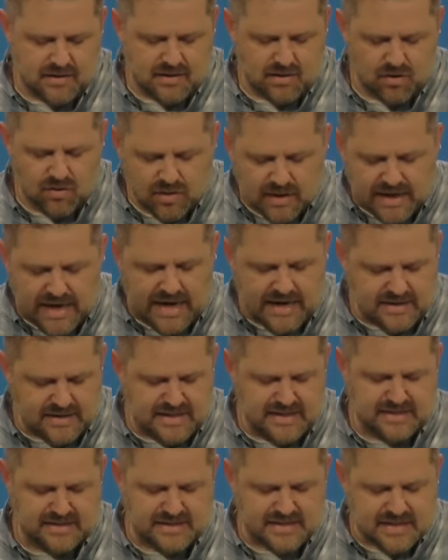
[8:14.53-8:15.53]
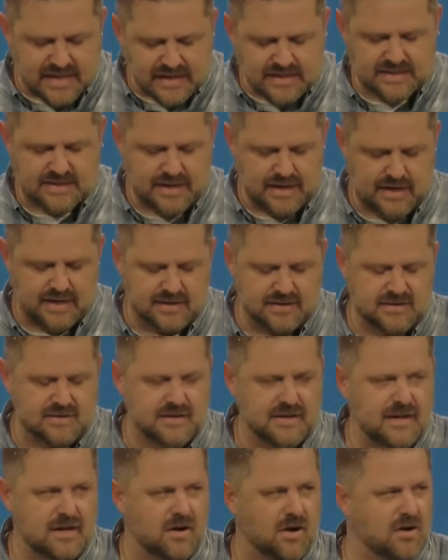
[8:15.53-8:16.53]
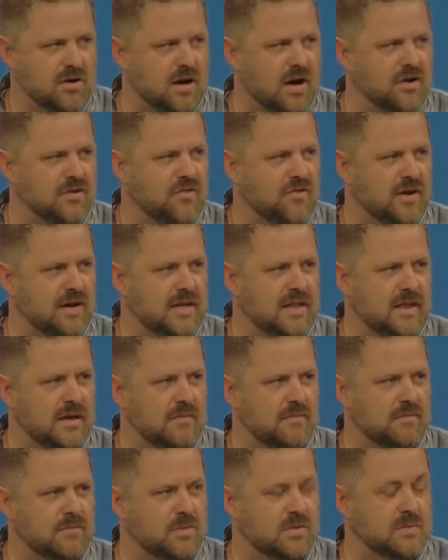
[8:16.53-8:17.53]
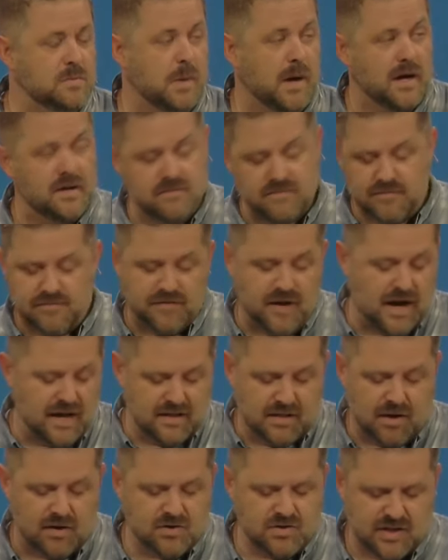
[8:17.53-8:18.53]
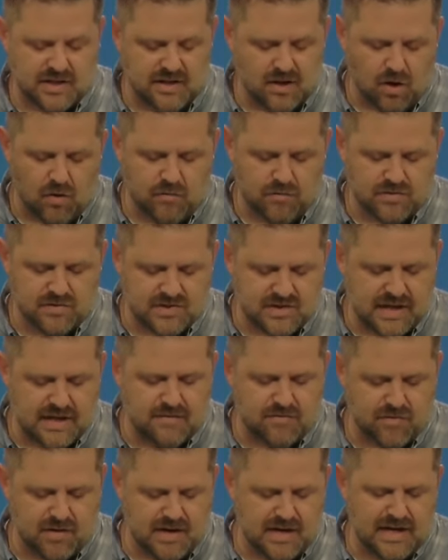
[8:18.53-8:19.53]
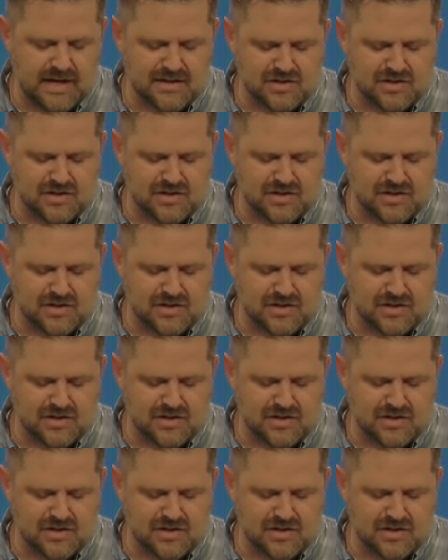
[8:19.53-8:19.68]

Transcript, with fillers: the early 1860s in our country that was bought, fought largely over slavery.